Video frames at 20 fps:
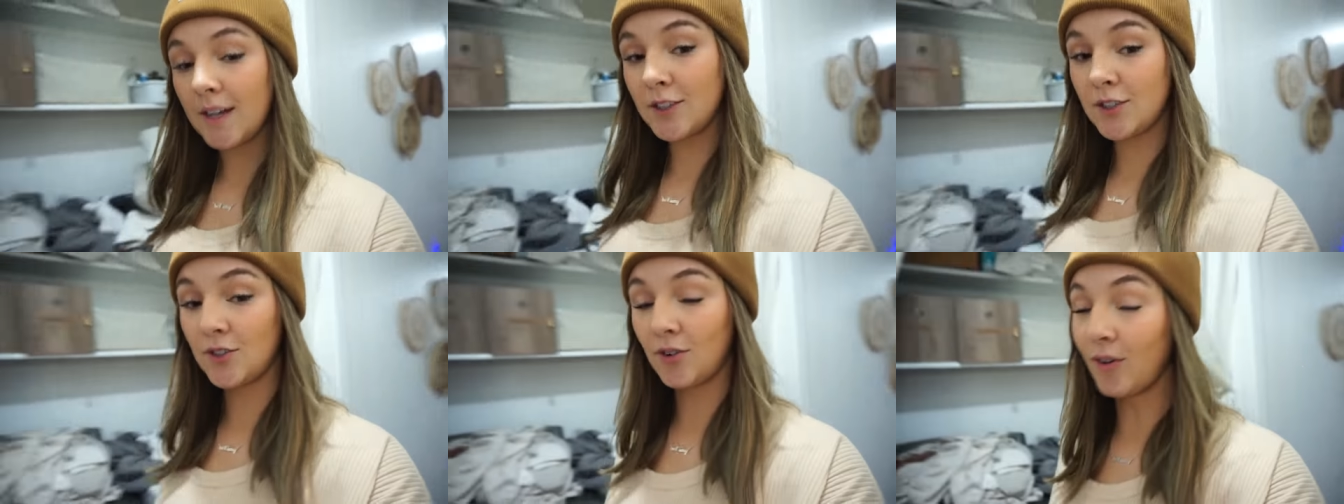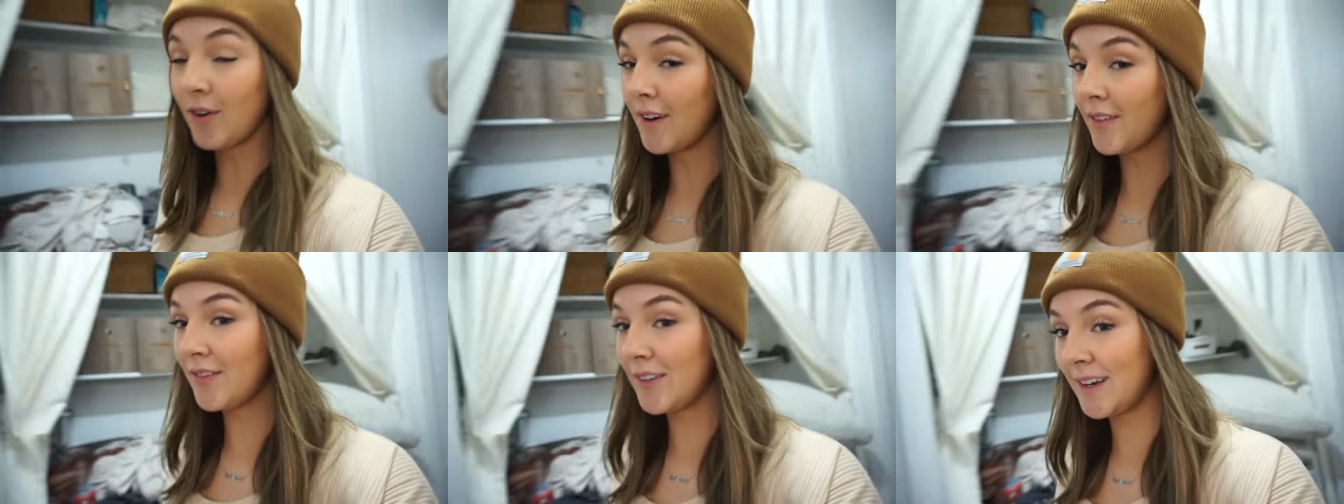
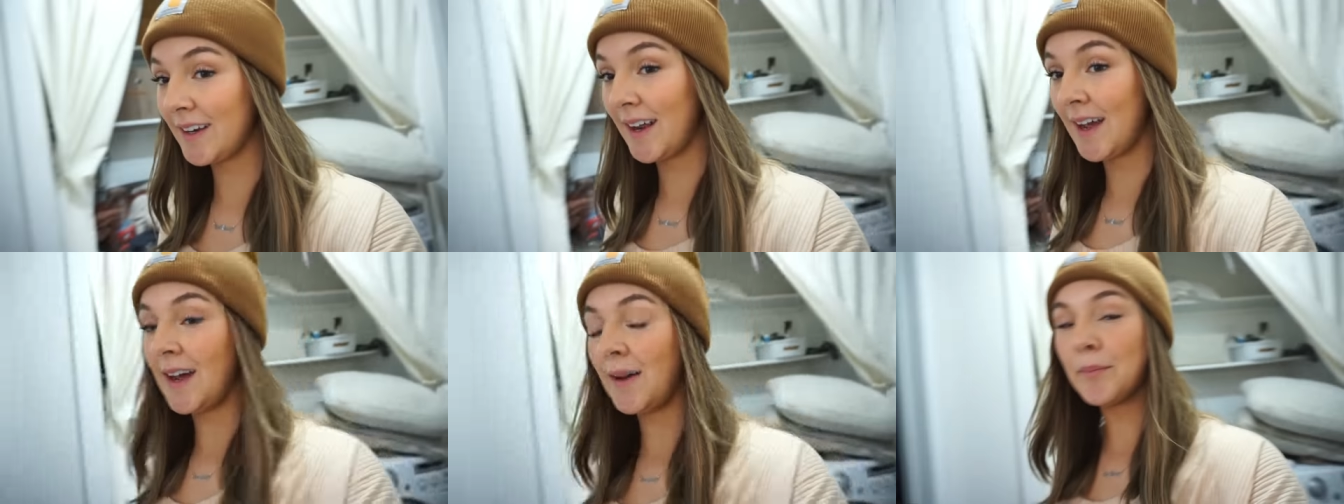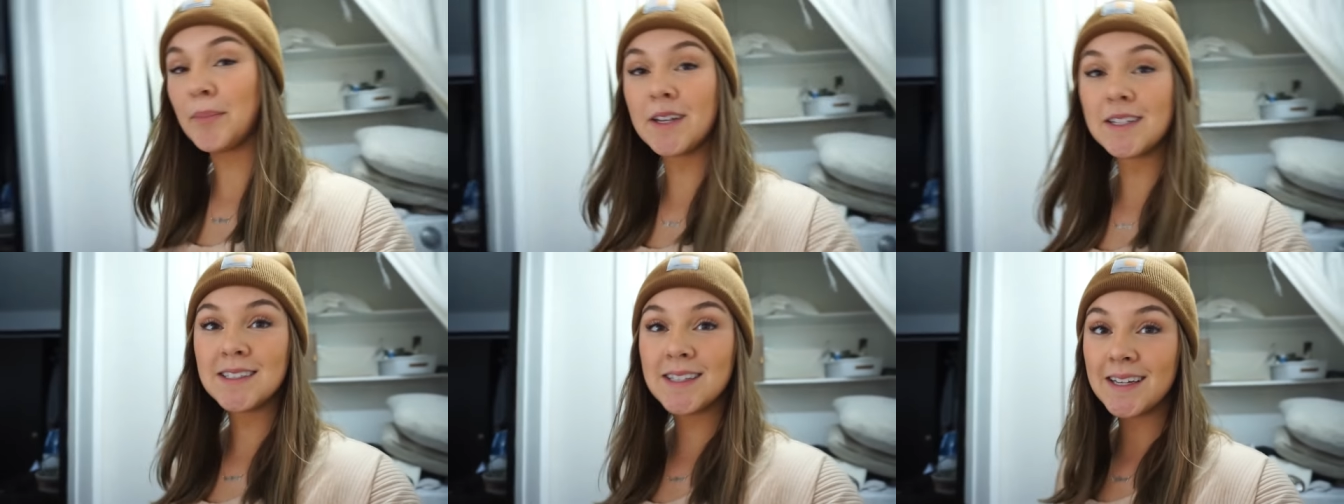short of a
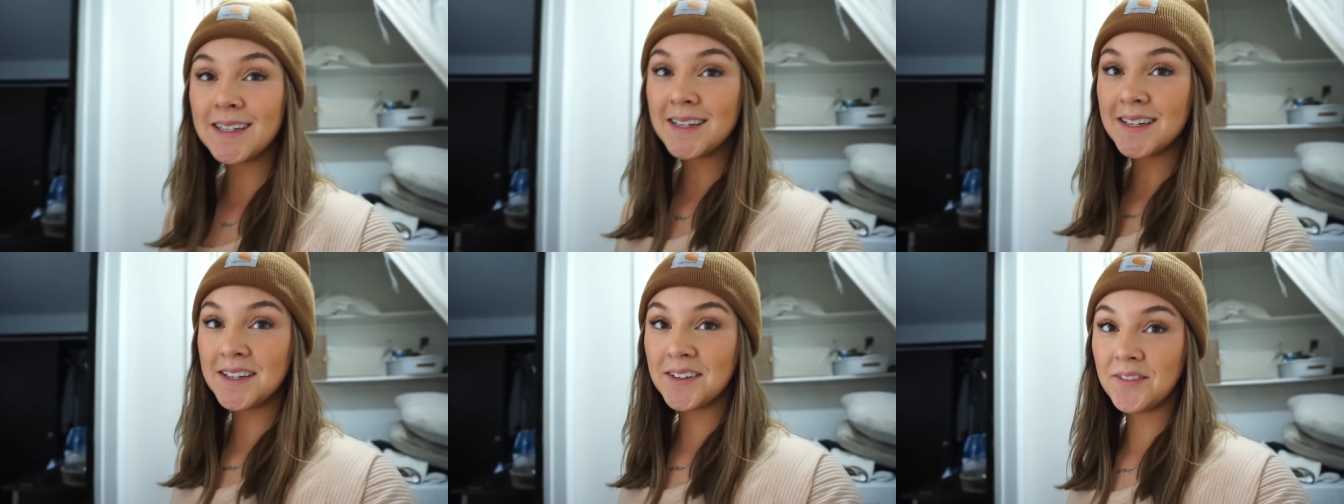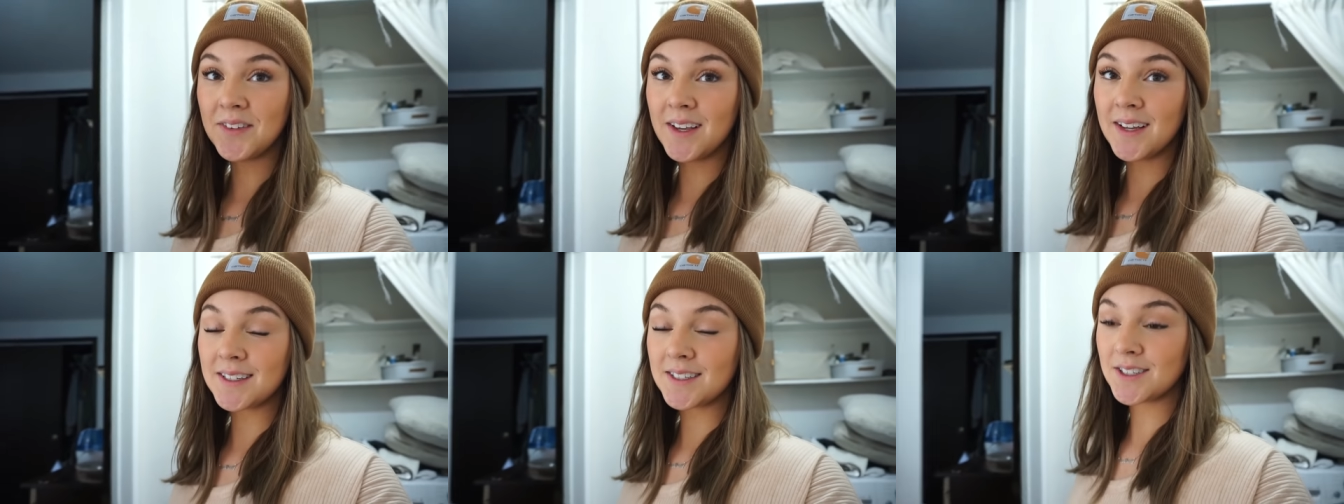nap because I didn't
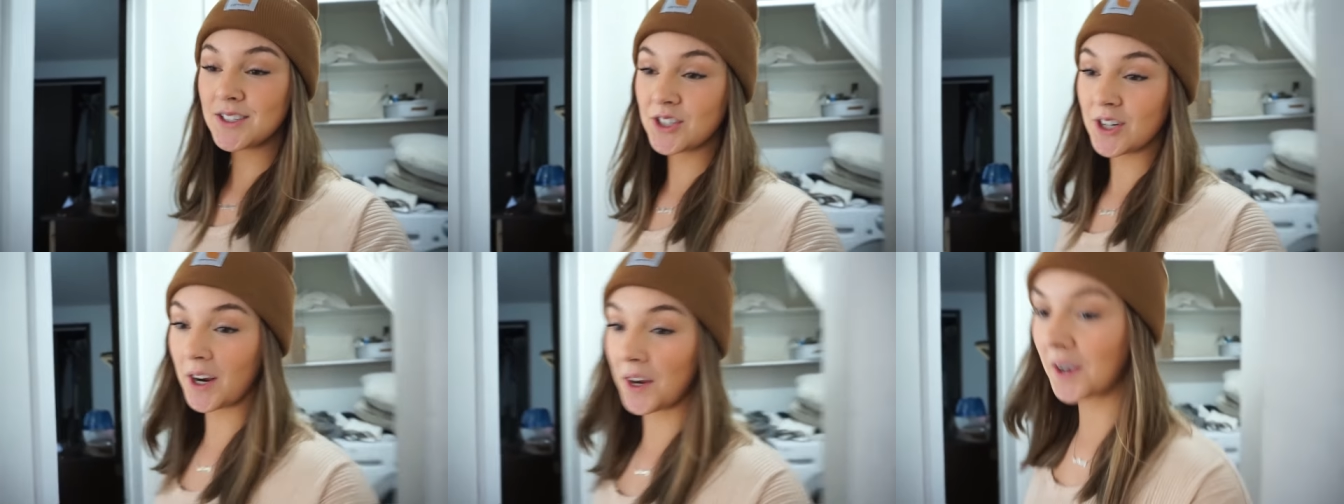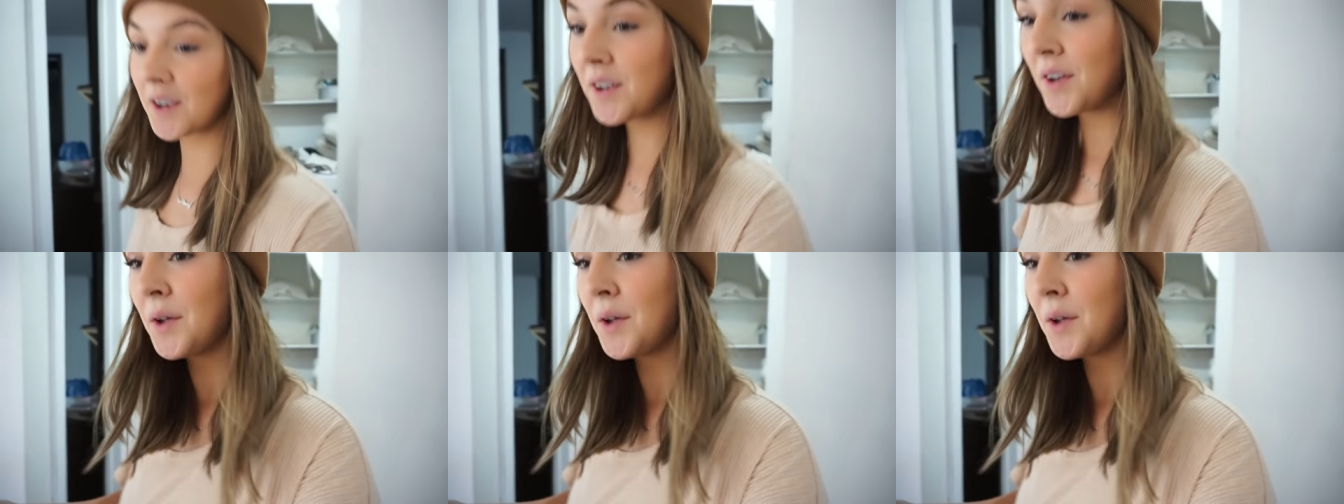even get to check